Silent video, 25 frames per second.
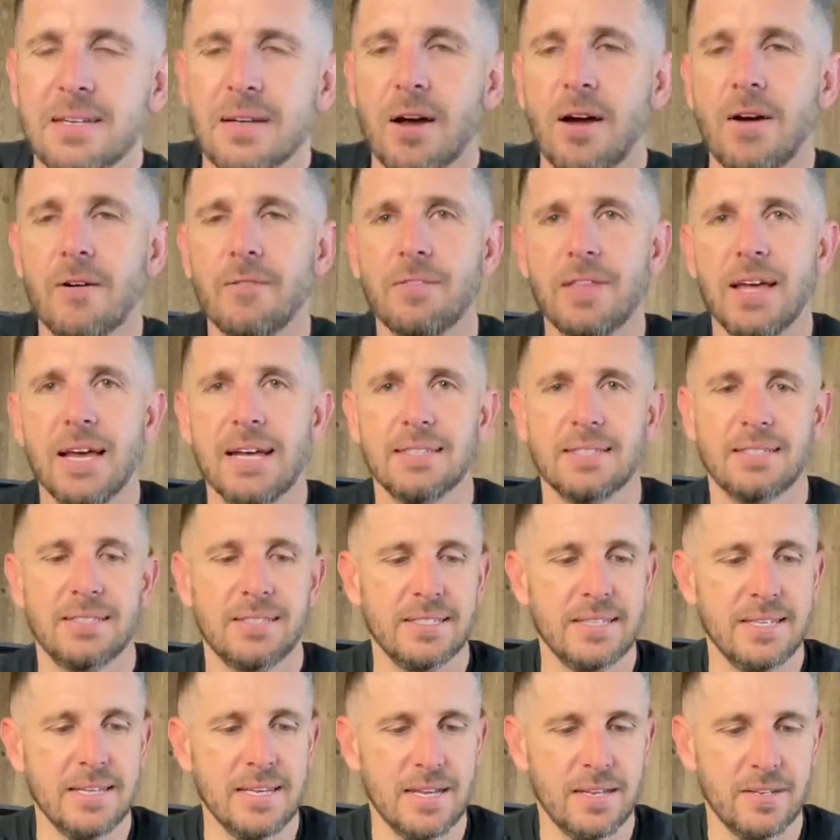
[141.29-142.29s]
of that
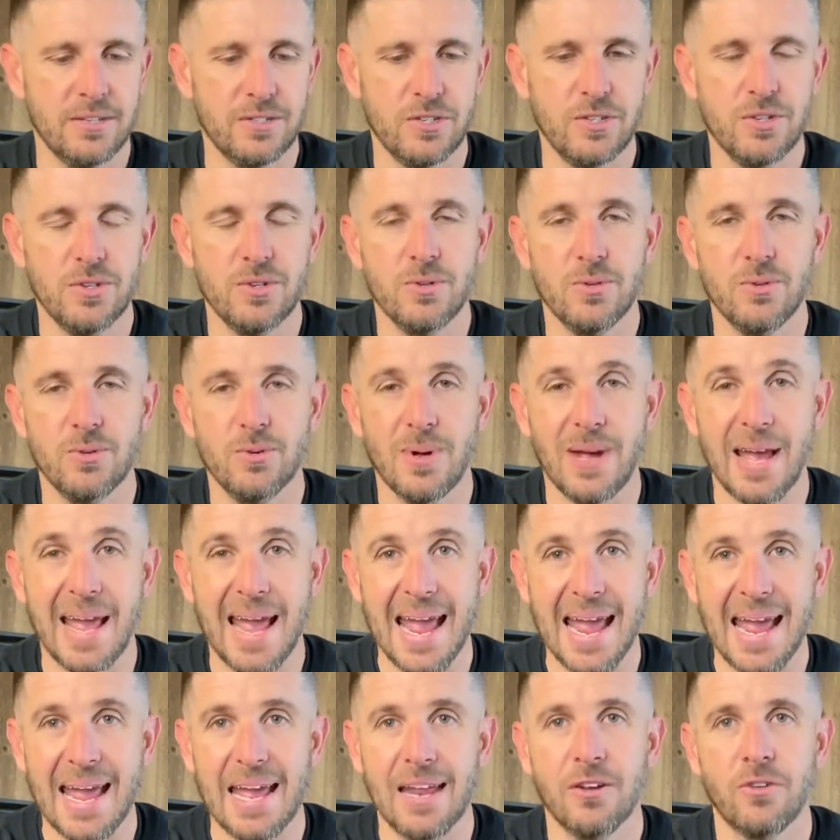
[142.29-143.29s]
CSU,
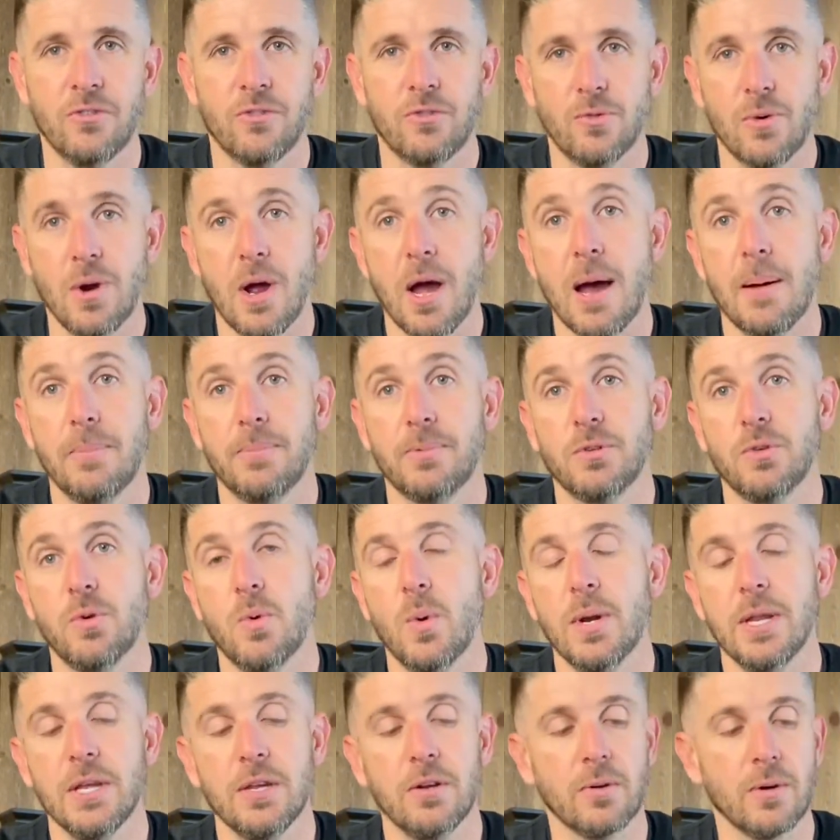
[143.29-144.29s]
and drop
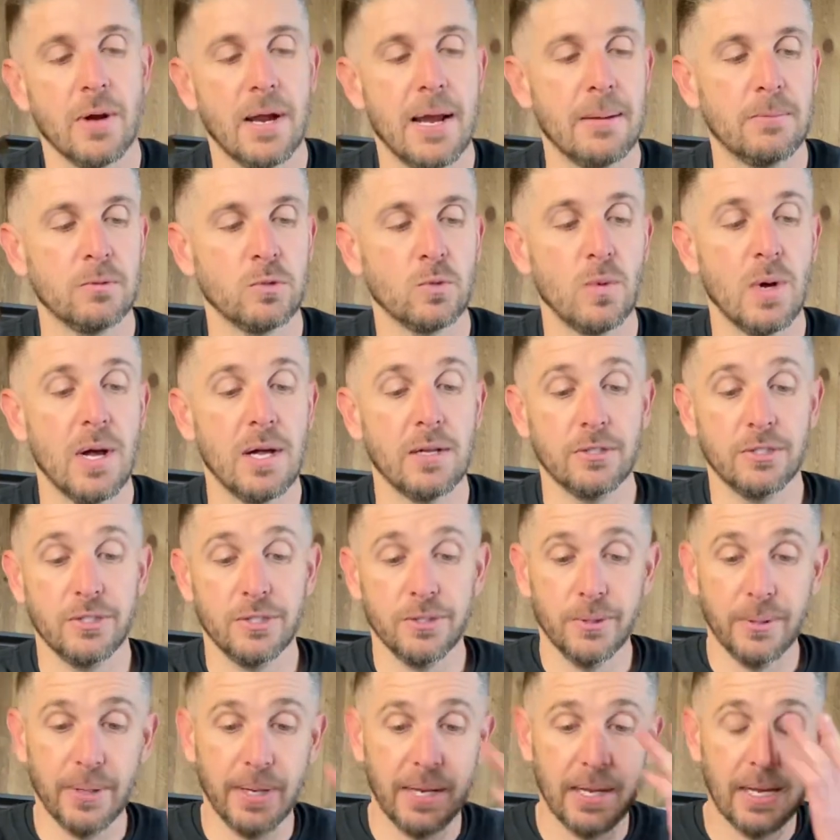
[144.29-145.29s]
20 grams while
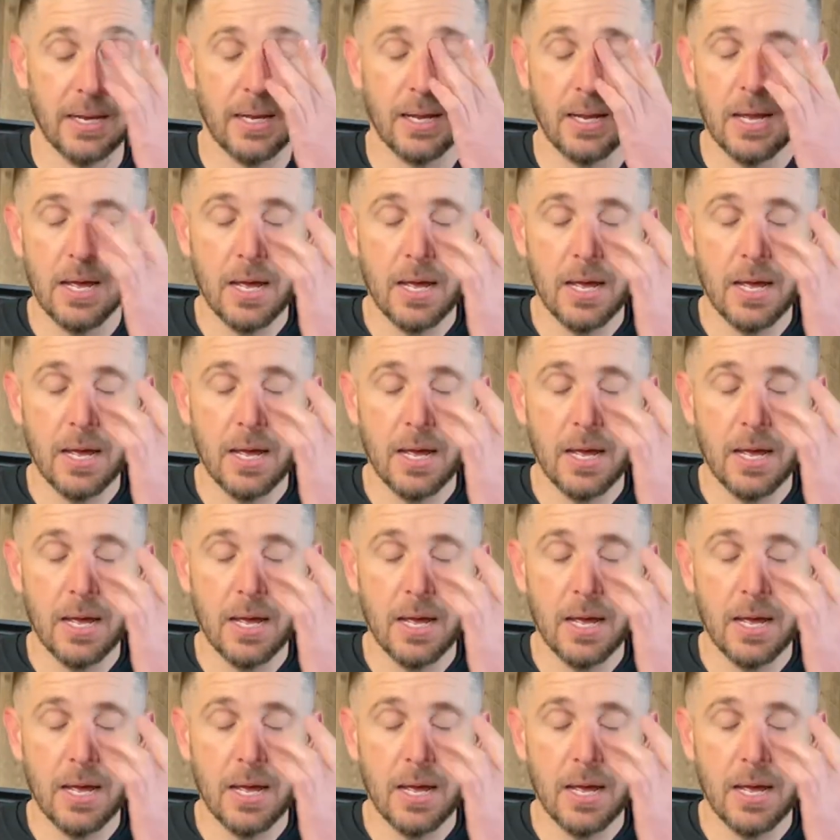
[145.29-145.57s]
doing it.